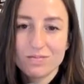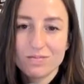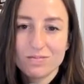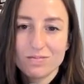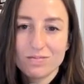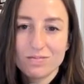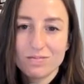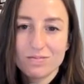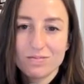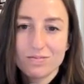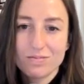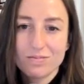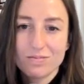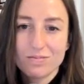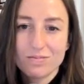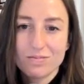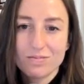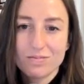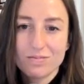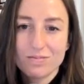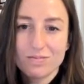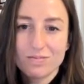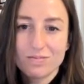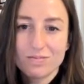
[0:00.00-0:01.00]

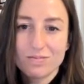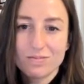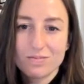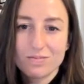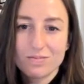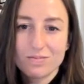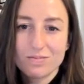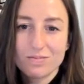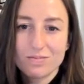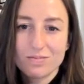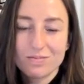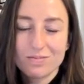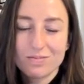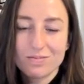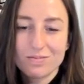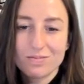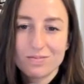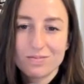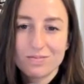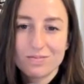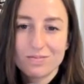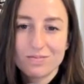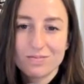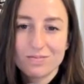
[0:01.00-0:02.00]

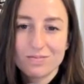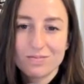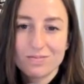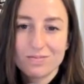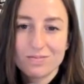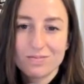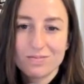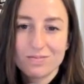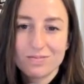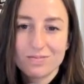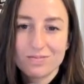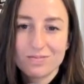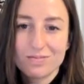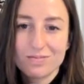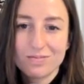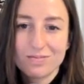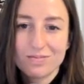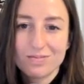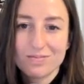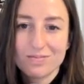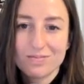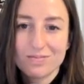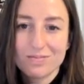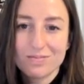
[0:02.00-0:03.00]

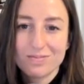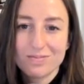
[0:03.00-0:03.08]
The person shown says nothing.